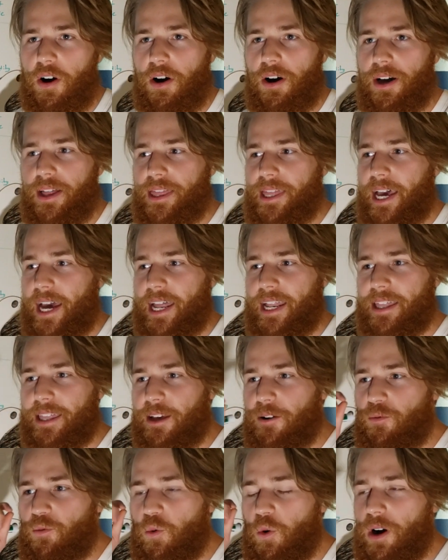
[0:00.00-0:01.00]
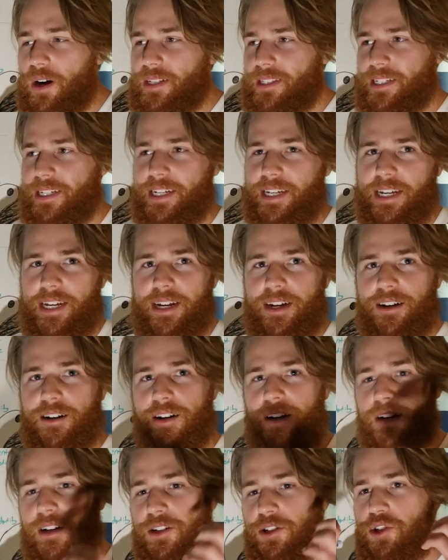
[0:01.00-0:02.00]
on that, and they want to
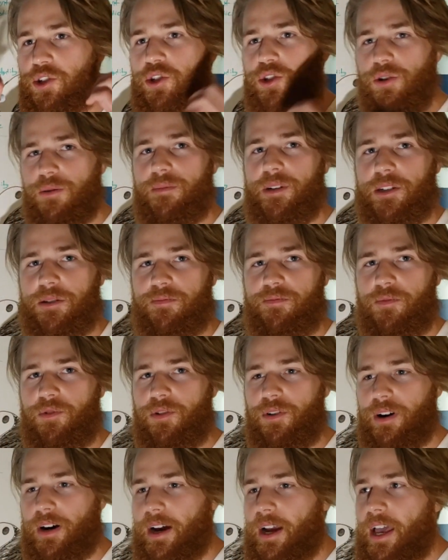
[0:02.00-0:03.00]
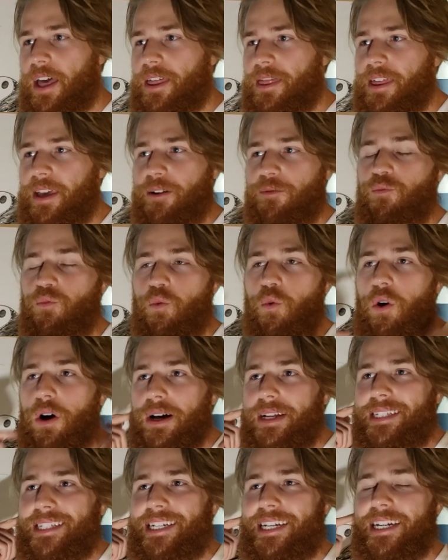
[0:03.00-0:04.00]
hear so much more. They
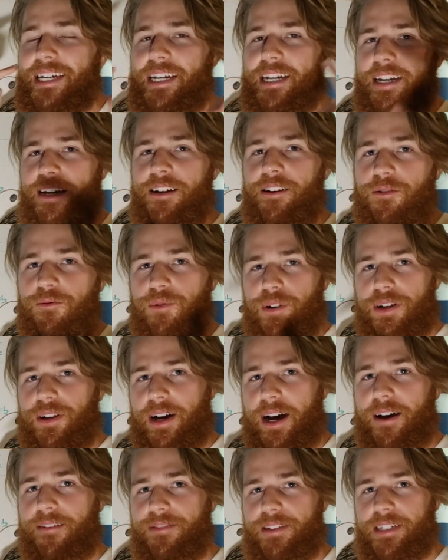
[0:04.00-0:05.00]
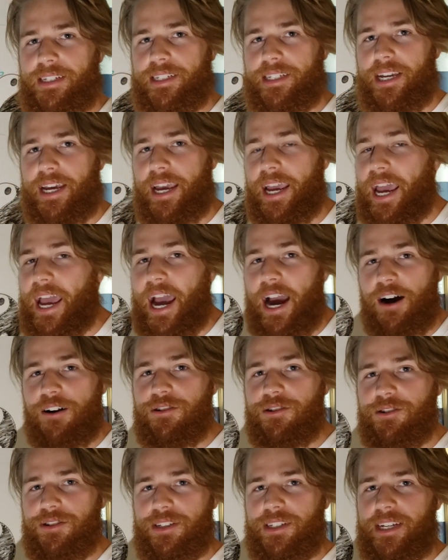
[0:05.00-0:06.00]
want to hear what you have to say and how
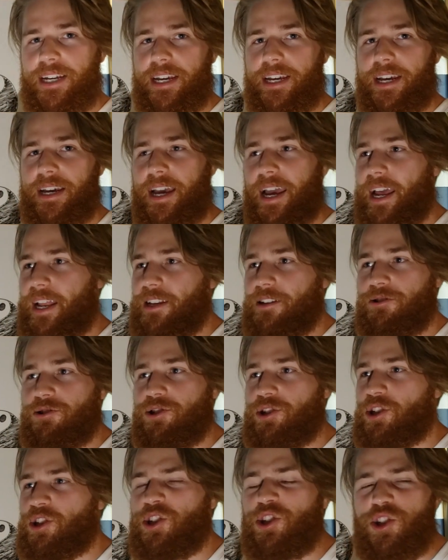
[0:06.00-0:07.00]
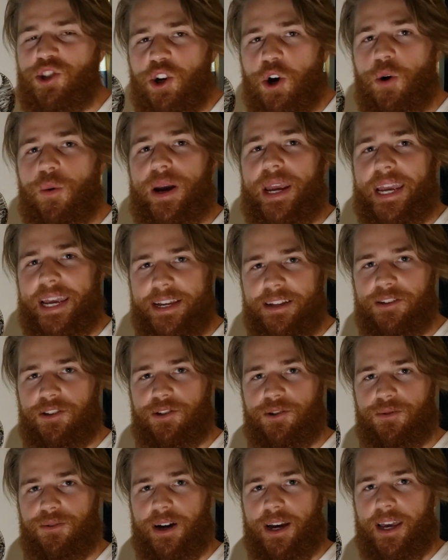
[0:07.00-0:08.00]
you say it, and you're just so
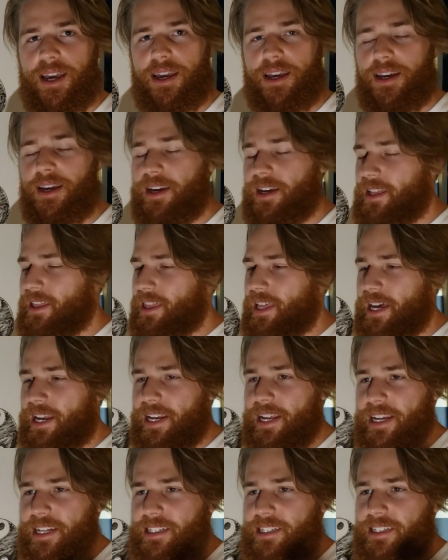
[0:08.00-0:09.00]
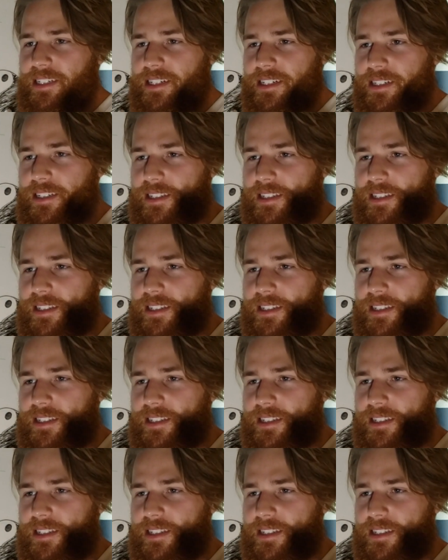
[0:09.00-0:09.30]
into it that it's